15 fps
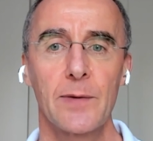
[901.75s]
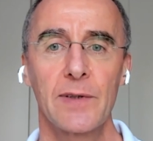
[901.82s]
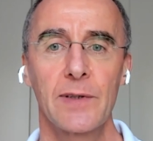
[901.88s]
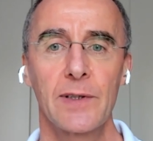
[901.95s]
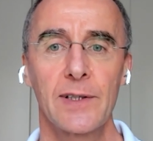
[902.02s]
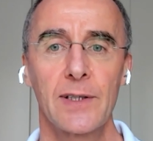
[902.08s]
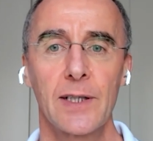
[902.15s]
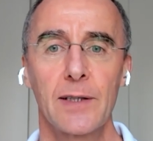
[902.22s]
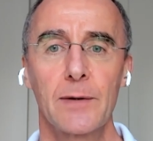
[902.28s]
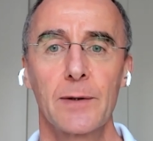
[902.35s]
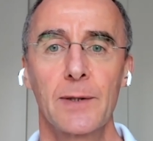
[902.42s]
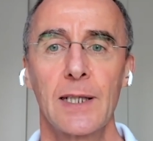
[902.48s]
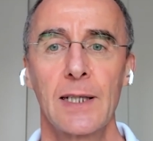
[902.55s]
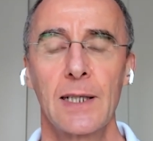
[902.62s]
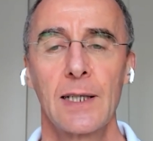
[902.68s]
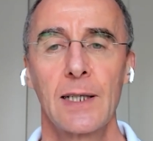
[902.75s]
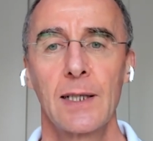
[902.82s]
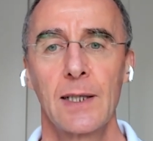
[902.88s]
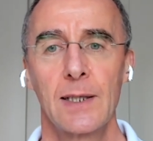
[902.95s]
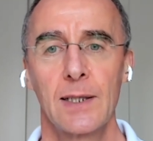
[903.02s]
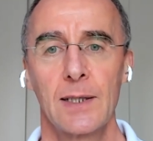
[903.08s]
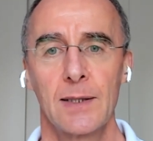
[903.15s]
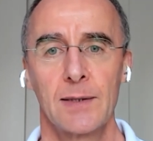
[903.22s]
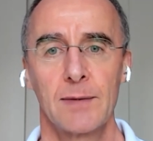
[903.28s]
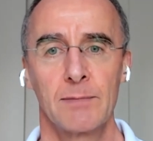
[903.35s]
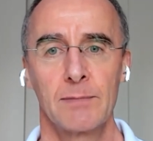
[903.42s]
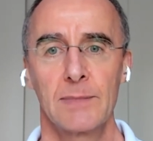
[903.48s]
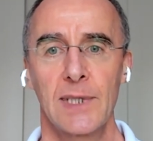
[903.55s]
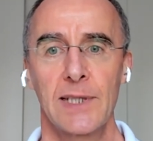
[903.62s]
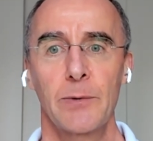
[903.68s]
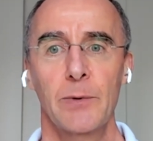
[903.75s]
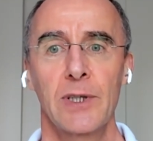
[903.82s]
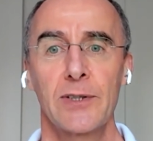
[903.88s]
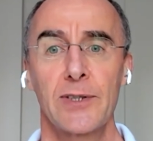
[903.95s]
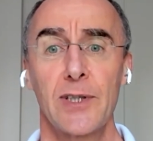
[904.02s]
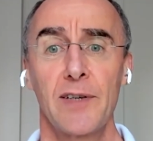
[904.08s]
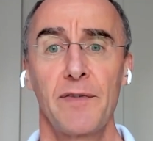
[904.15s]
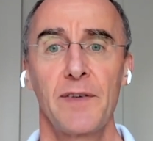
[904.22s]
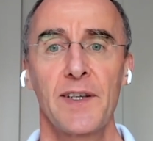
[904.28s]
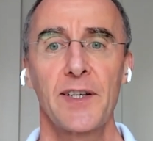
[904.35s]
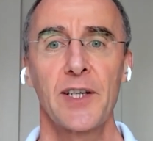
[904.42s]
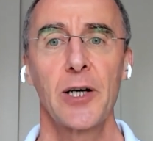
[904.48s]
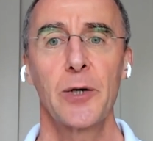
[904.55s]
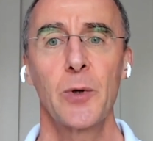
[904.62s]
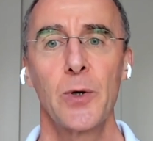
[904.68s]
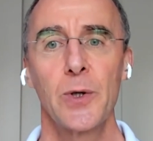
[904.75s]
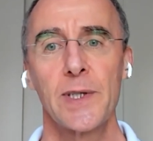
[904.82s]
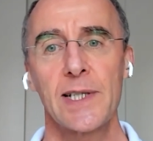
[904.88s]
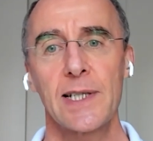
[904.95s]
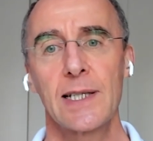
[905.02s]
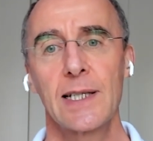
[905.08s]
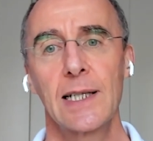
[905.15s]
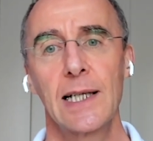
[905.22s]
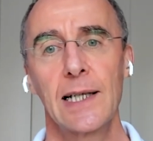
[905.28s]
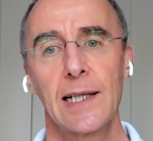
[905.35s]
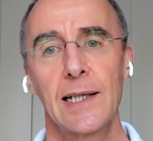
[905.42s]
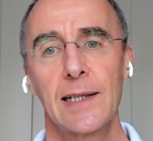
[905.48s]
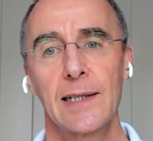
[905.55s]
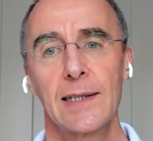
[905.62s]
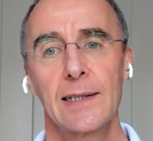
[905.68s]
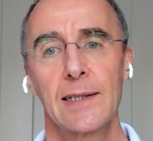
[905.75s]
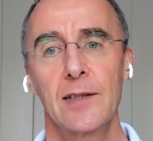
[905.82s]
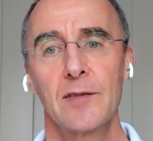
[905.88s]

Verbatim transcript: so we've got now, mm, I think we're on to our fifth cohort uh,